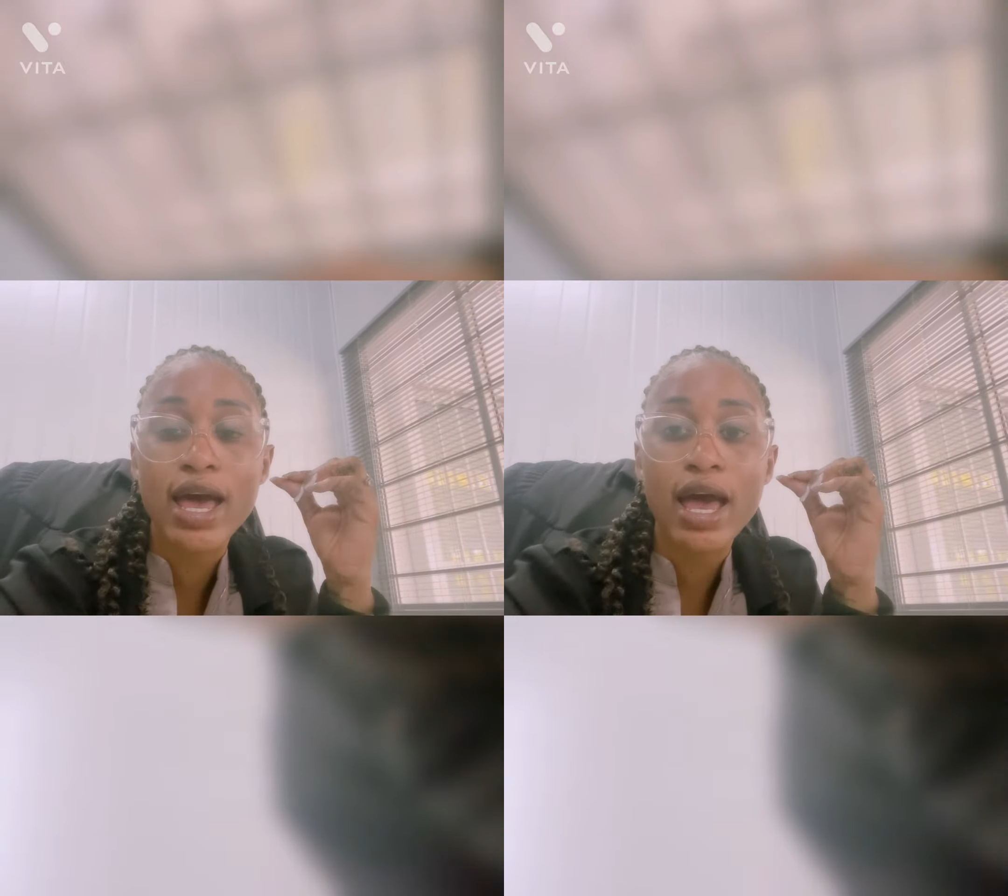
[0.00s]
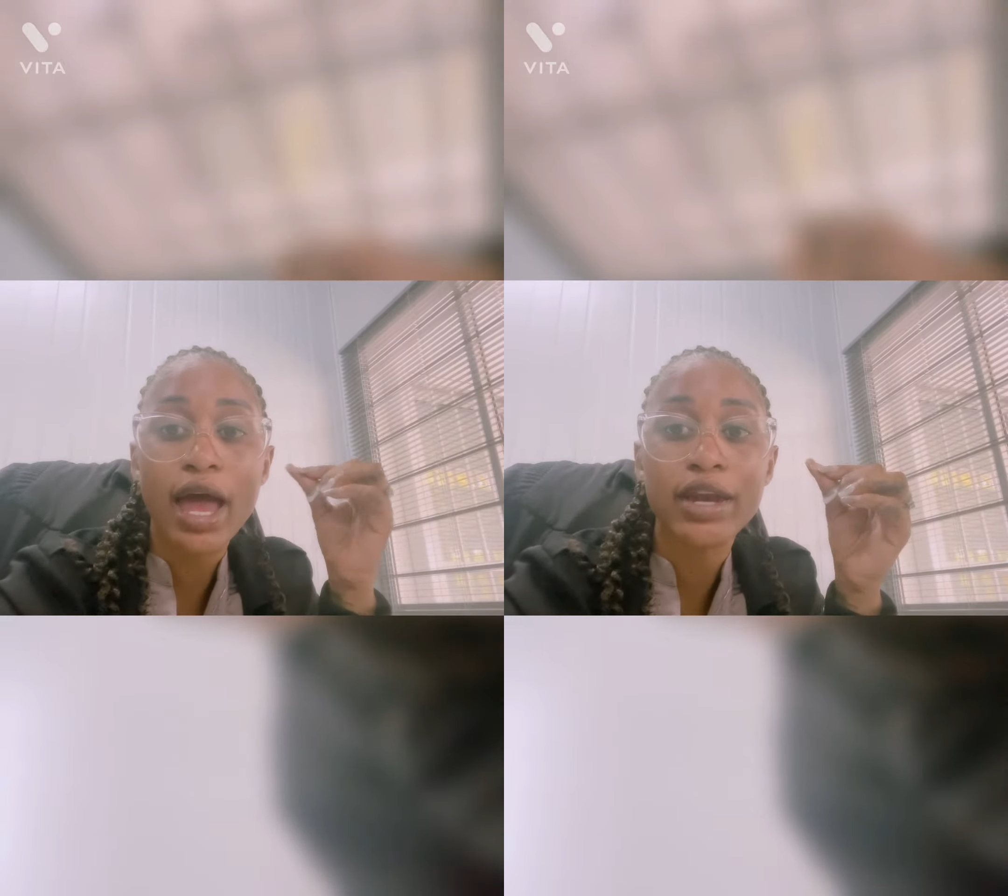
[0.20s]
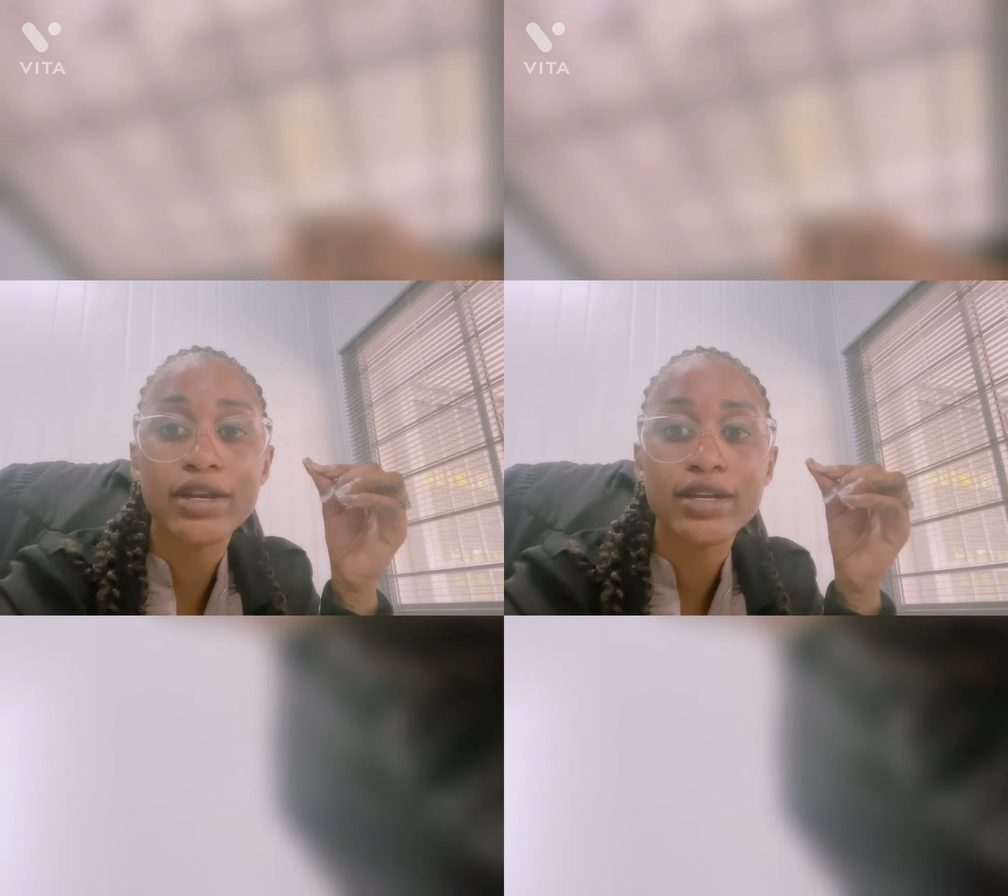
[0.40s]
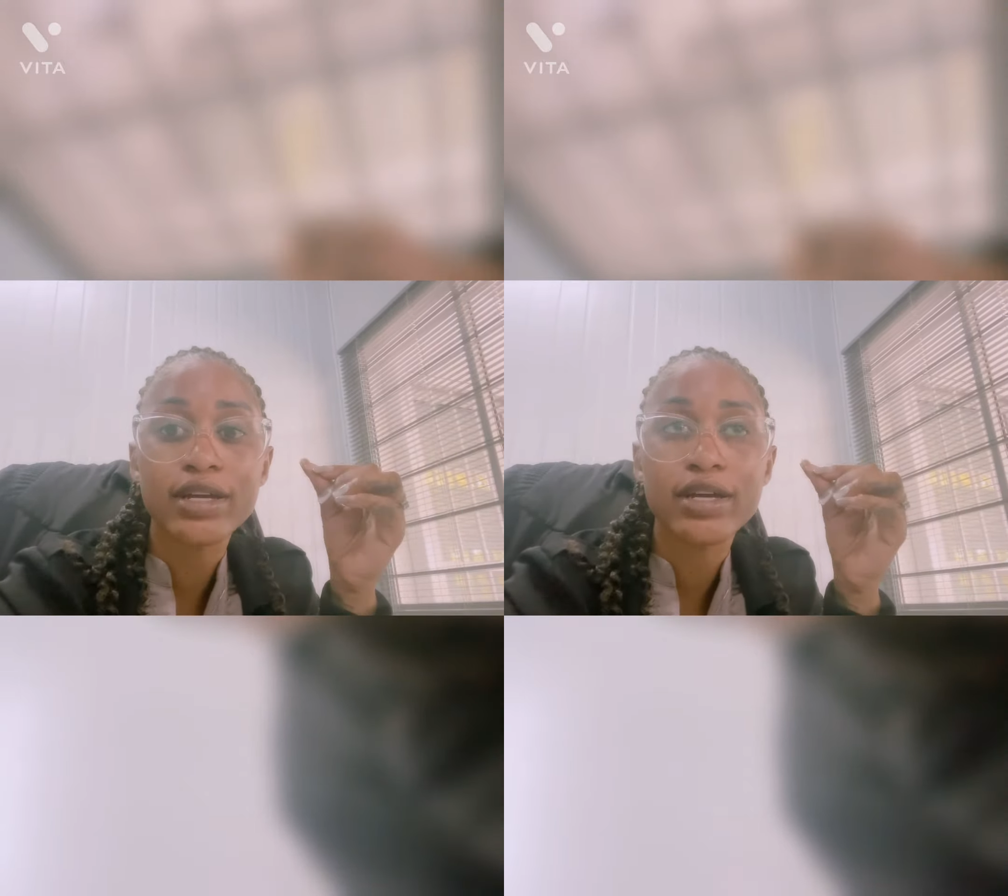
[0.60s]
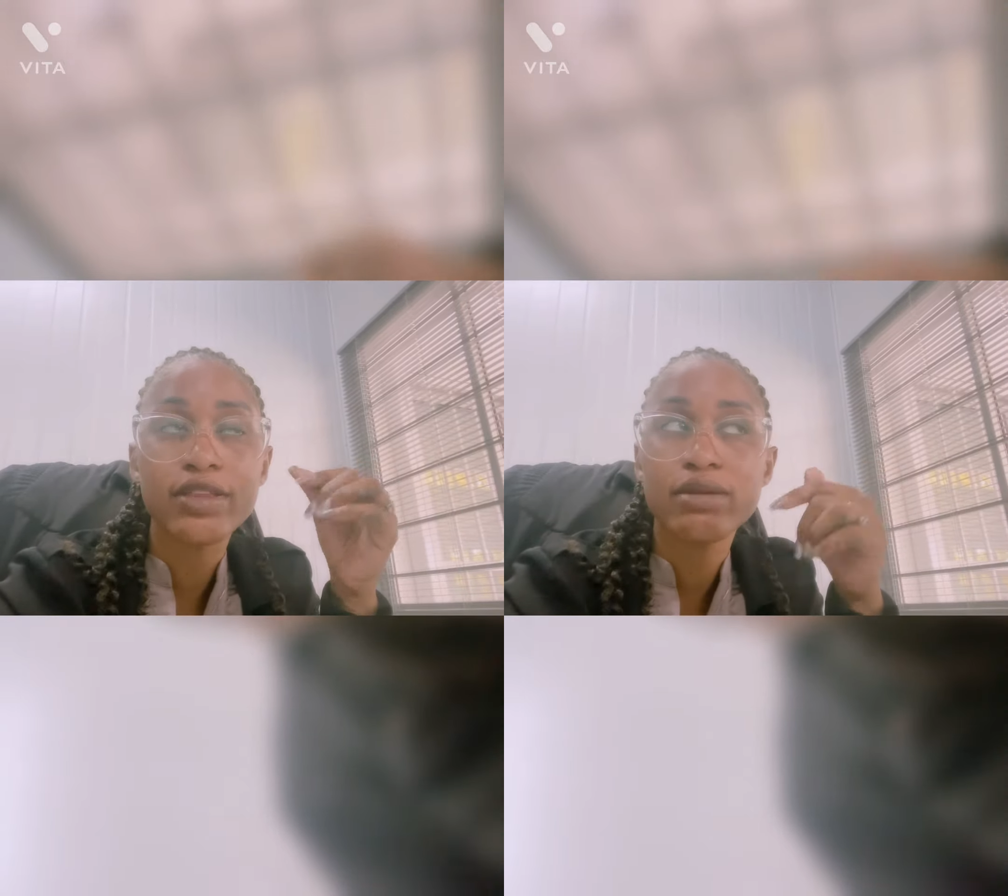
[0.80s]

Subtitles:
and the